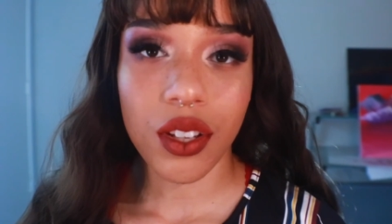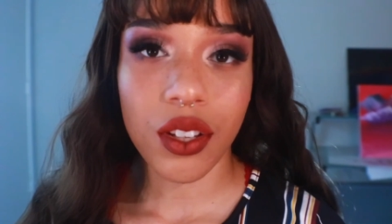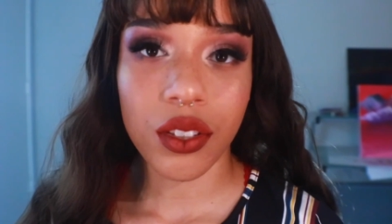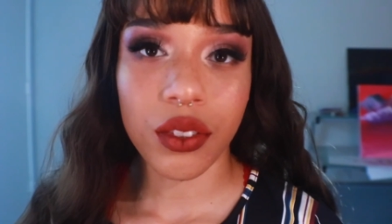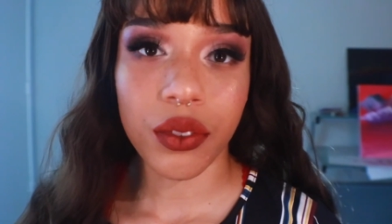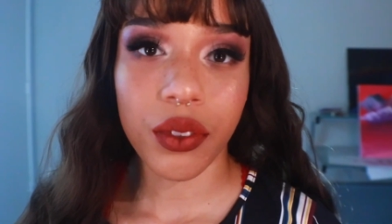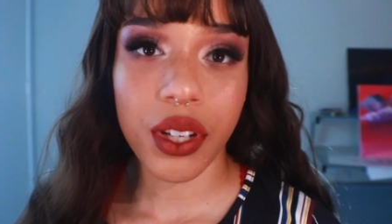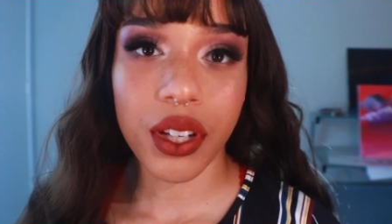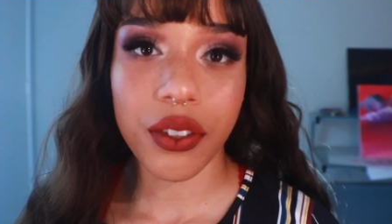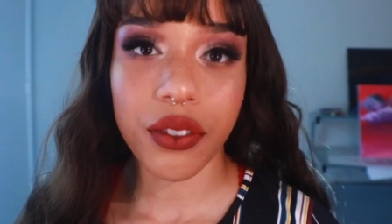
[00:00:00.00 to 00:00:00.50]

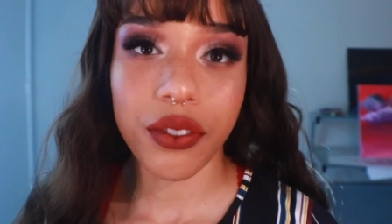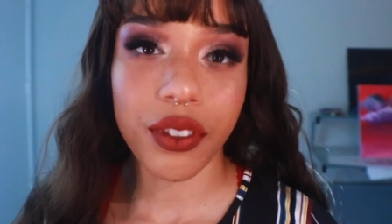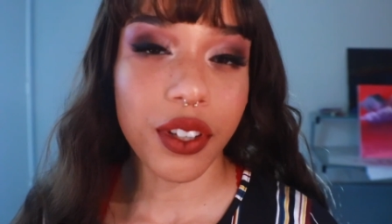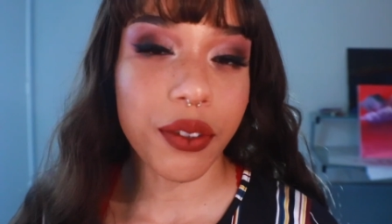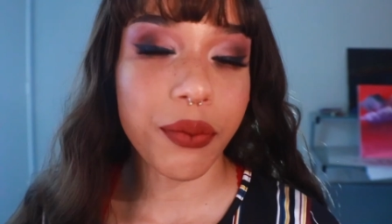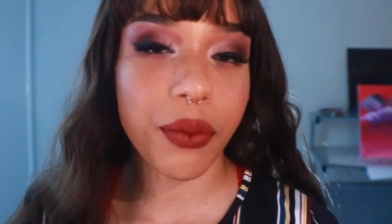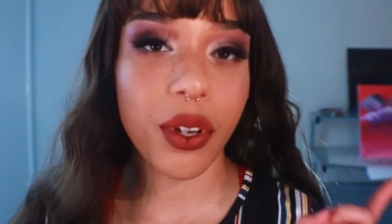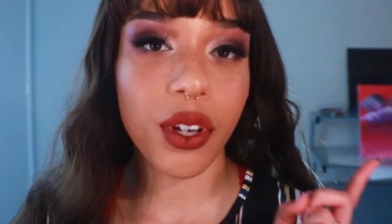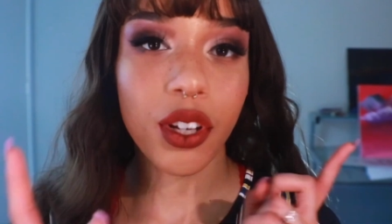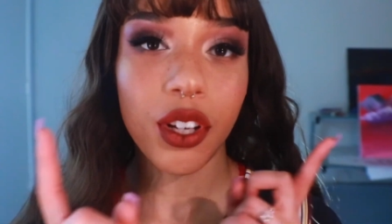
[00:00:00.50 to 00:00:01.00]
all the way
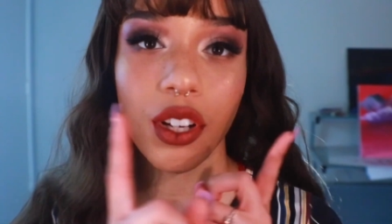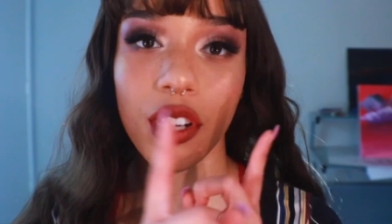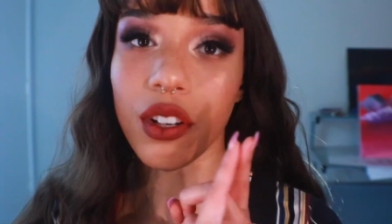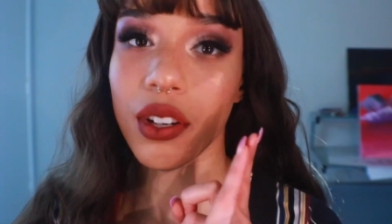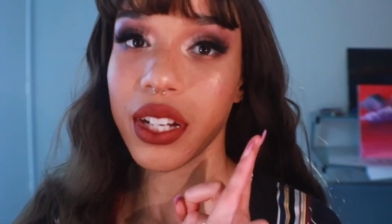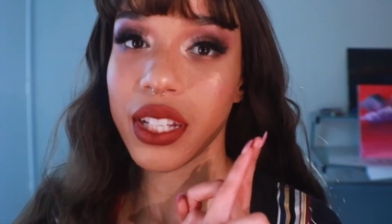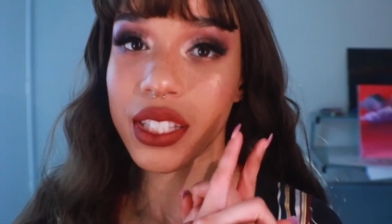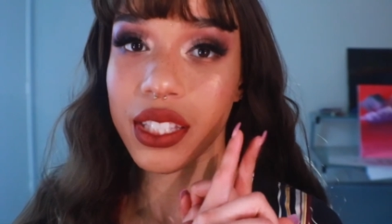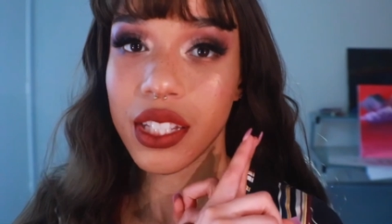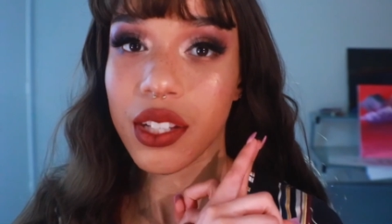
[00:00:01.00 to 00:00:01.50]
from
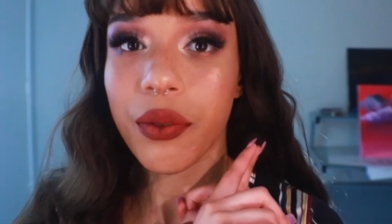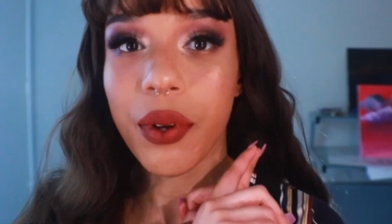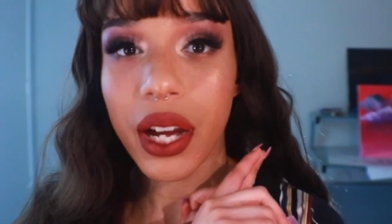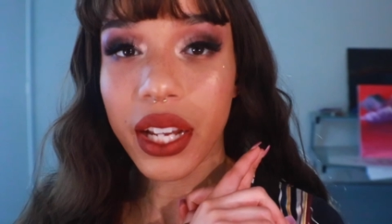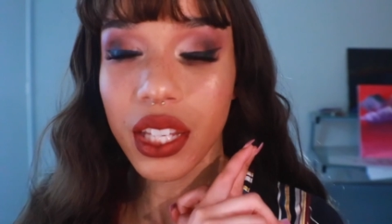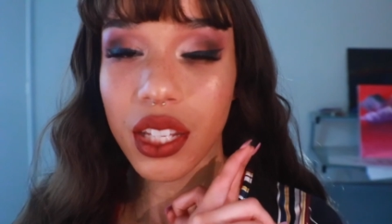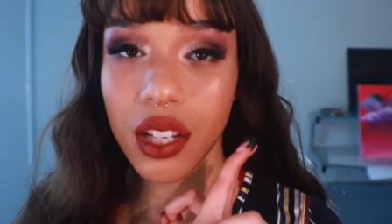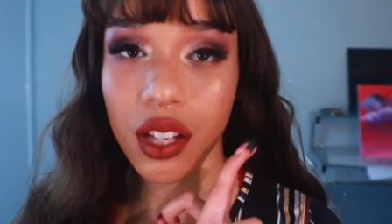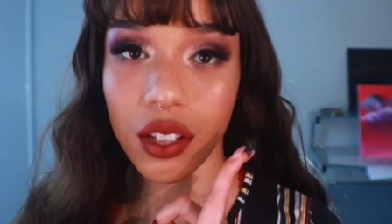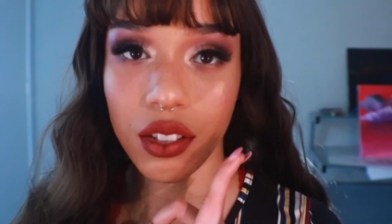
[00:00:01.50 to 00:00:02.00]
crazy
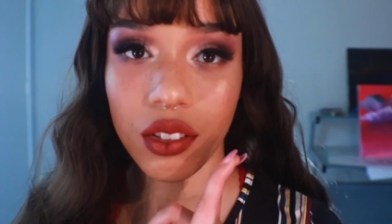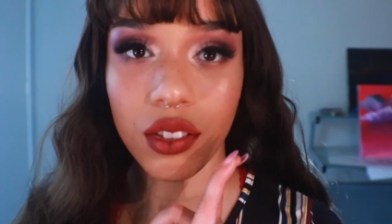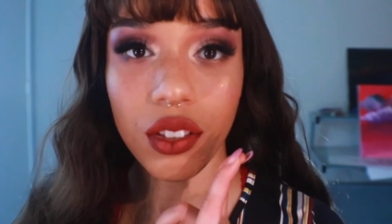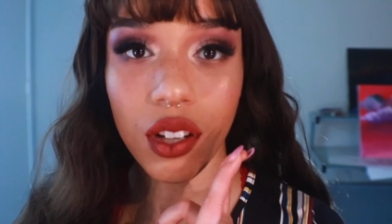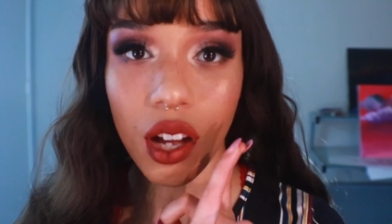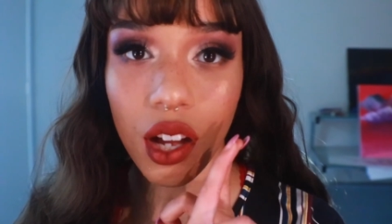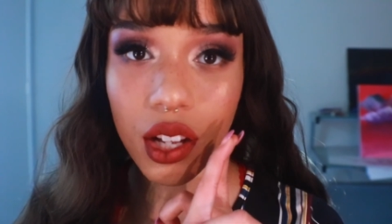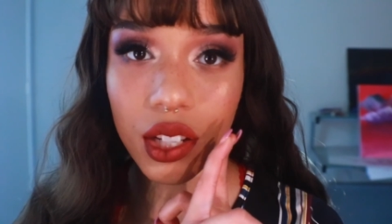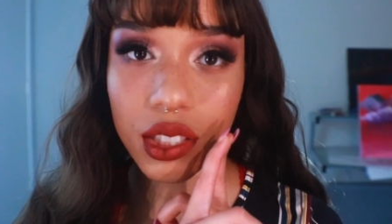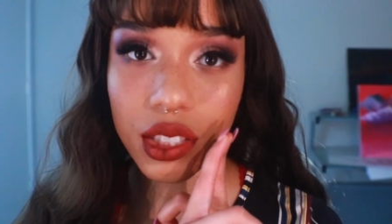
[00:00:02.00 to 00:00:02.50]
wacky
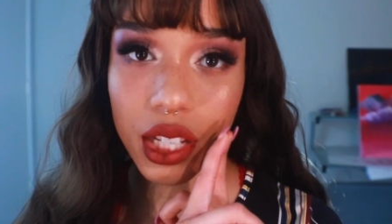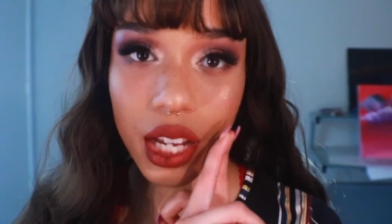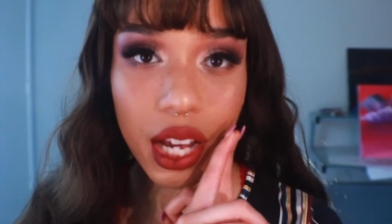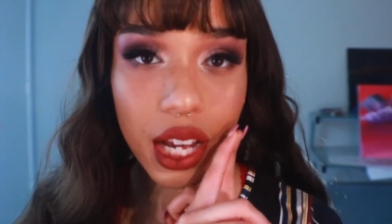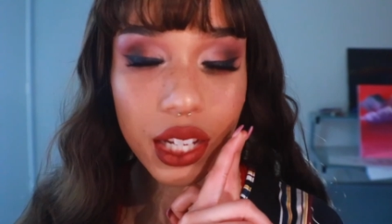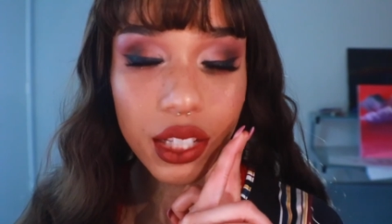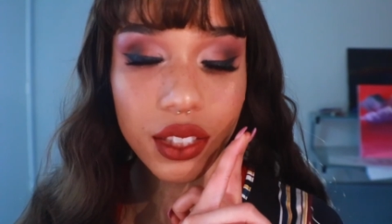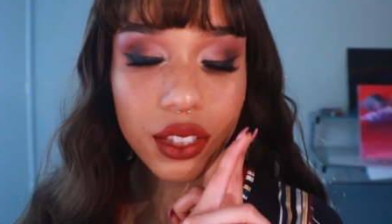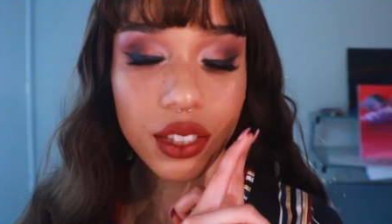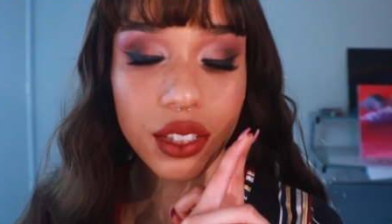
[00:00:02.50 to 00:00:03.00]
colored
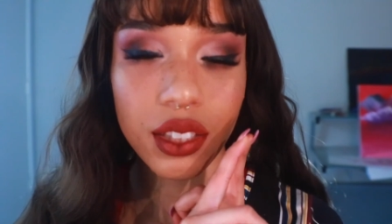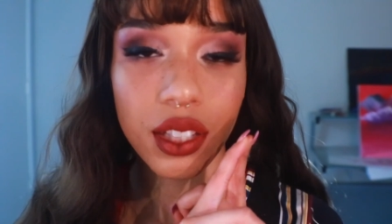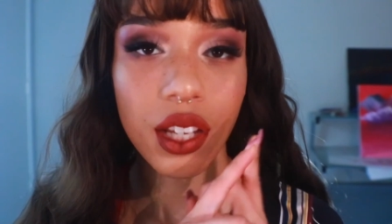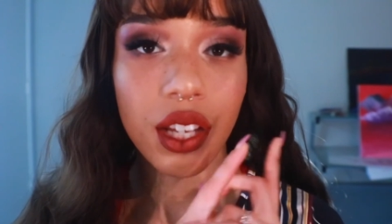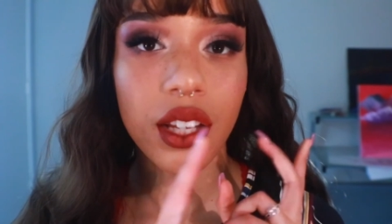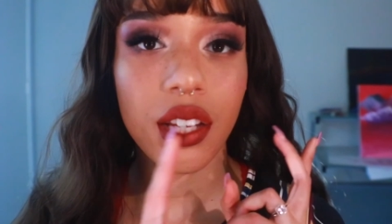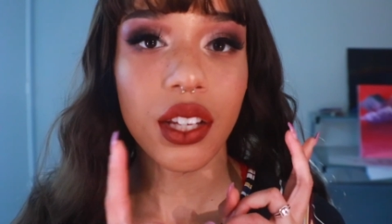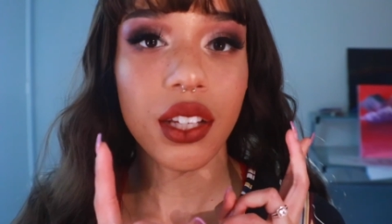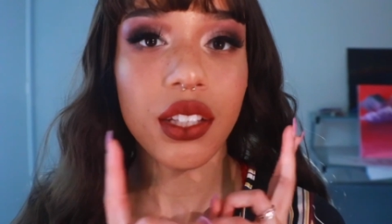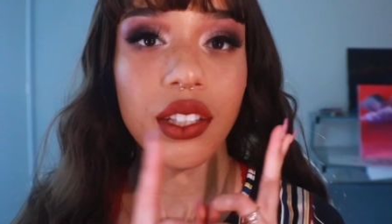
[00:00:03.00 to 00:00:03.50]
contacts,
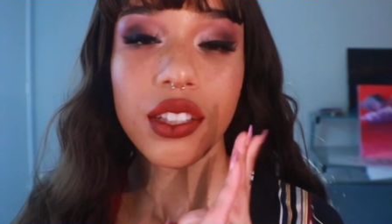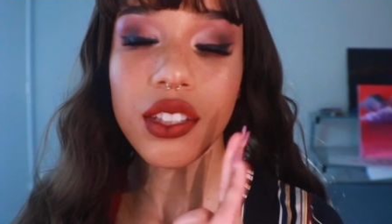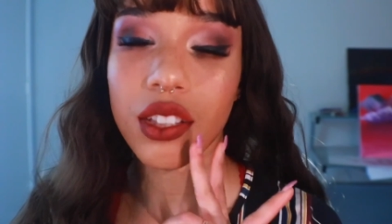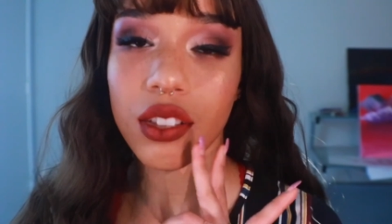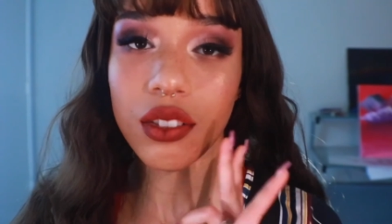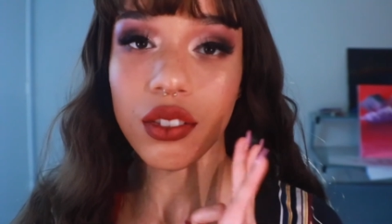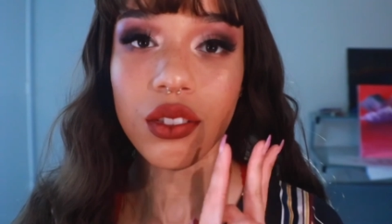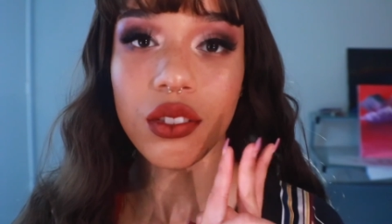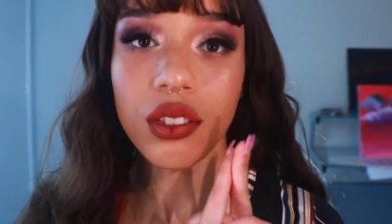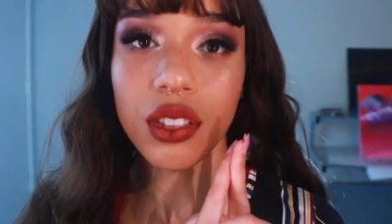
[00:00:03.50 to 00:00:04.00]

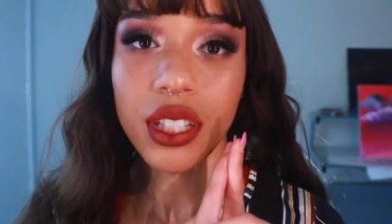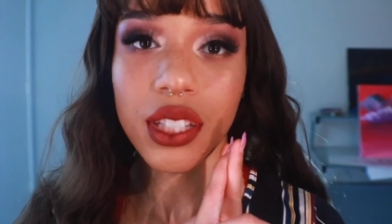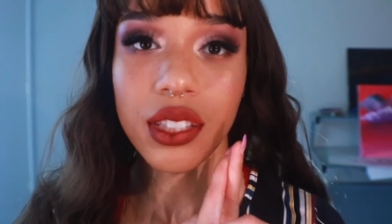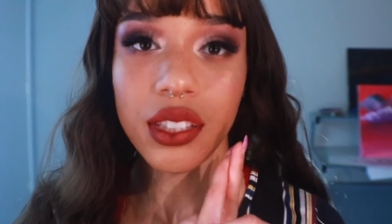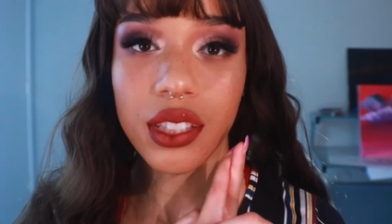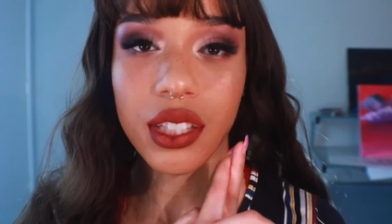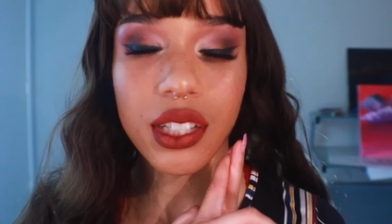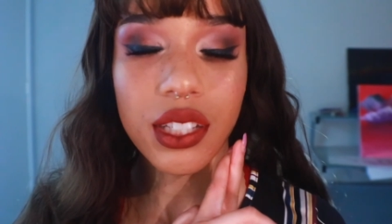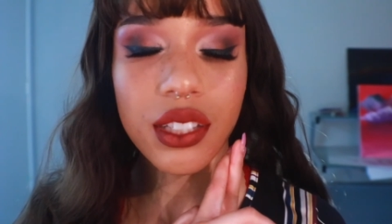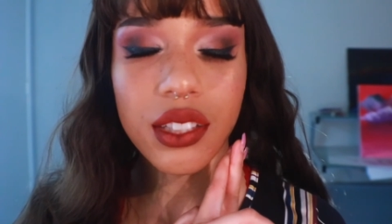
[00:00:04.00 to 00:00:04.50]
circle
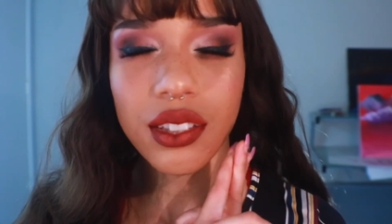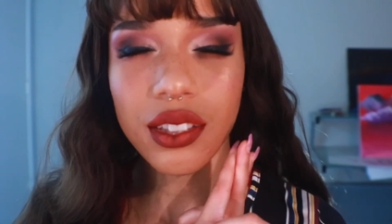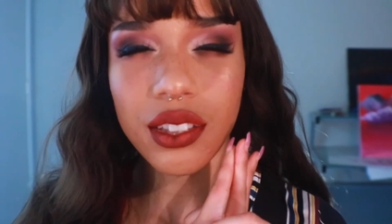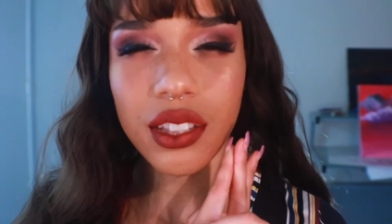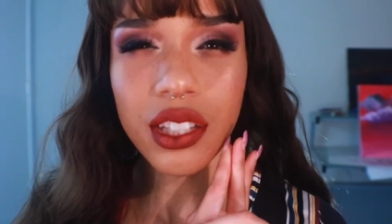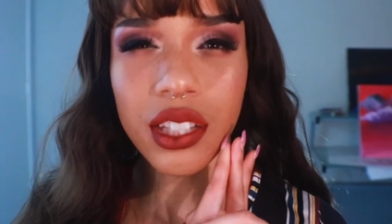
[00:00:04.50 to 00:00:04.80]
lenses.